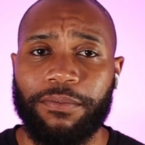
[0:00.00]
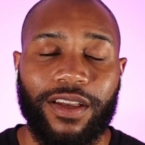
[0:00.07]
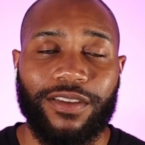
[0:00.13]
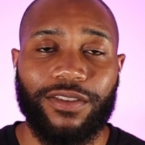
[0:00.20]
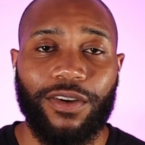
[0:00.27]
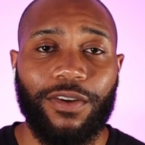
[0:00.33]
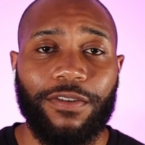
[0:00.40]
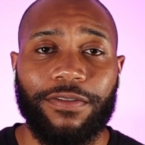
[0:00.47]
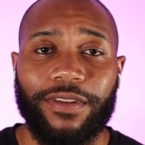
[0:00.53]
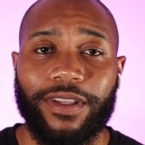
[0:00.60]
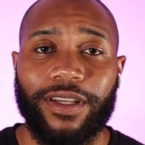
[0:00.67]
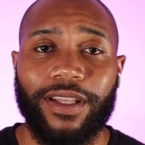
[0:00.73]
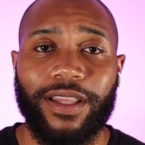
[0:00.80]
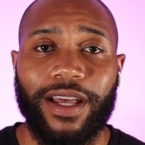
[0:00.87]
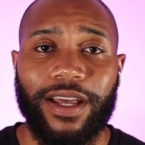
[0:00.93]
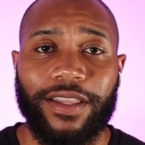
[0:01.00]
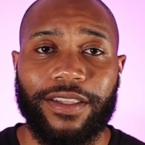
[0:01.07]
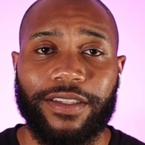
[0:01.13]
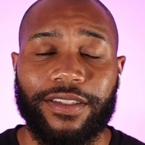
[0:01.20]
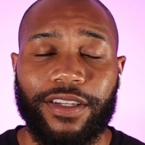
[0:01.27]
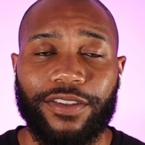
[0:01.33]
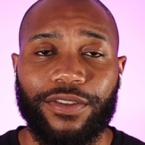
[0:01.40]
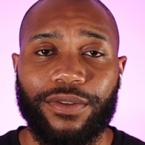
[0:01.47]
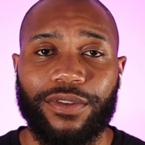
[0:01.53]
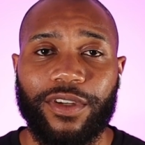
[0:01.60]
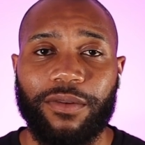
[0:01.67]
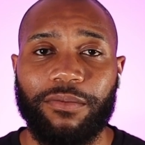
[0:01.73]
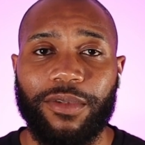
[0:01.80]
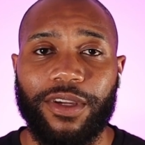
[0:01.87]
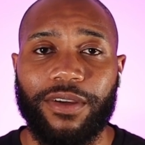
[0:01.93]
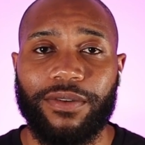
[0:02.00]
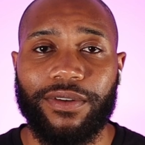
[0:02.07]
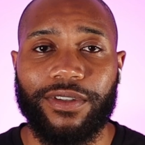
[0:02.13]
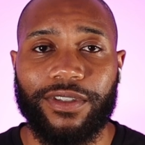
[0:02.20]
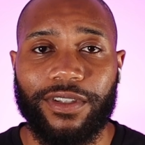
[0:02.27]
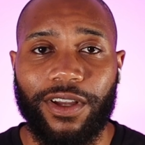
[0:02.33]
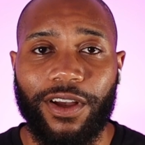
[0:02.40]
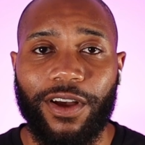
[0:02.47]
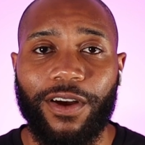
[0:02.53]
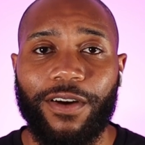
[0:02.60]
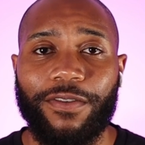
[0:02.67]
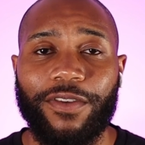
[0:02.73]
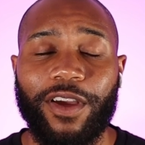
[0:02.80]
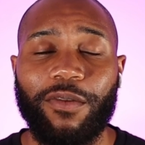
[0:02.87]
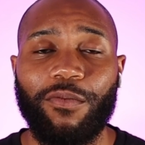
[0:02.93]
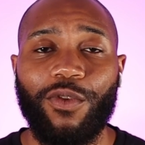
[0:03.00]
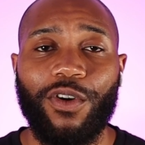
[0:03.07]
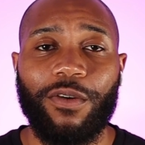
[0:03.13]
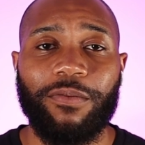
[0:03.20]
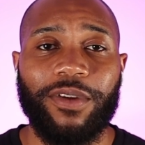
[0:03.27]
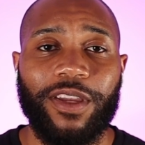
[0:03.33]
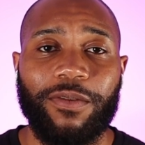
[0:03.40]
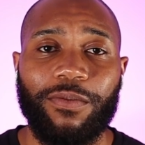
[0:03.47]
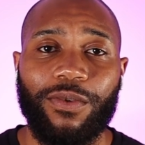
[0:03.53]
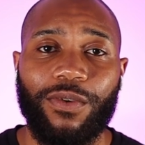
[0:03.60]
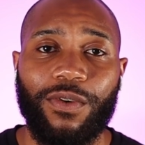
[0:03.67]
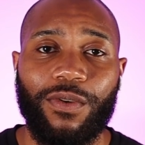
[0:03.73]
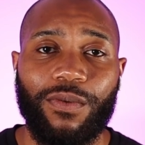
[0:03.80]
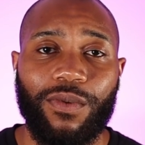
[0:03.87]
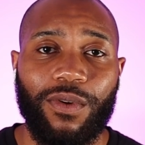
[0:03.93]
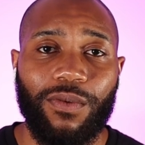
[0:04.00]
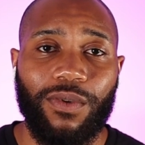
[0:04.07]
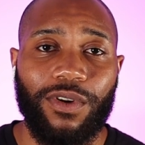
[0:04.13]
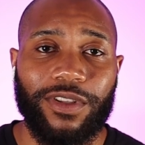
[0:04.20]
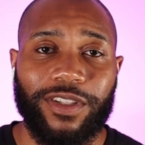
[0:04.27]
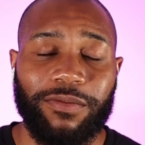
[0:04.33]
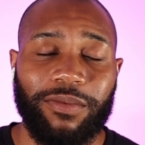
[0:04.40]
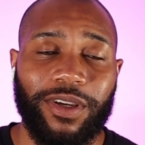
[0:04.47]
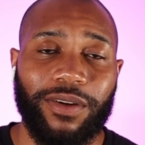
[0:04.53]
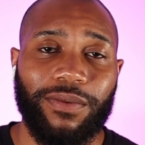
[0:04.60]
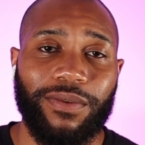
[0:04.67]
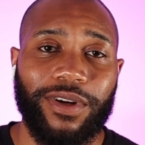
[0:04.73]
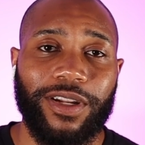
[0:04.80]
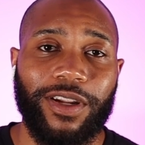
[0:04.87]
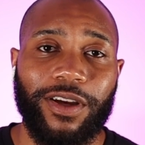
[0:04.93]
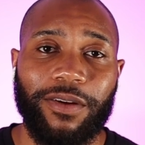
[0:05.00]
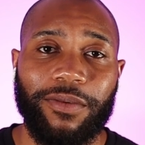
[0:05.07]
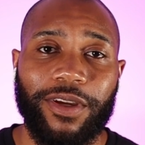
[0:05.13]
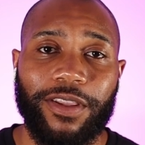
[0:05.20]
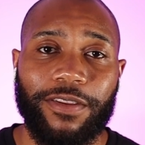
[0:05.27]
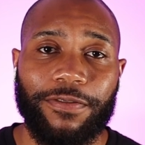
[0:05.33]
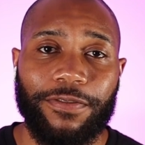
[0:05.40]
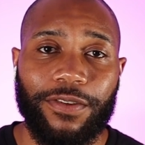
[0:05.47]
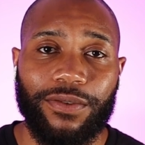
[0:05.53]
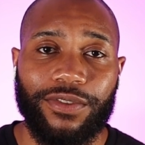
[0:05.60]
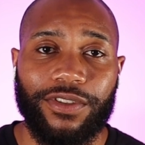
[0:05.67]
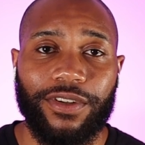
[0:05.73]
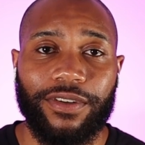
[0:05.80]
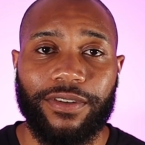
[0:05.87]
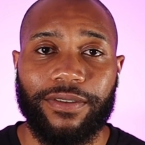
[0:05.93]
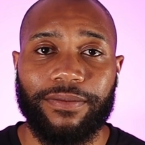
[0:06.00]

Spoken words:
So hopefully a lot of these issues can be resolved and more people will want to pick one up in the future.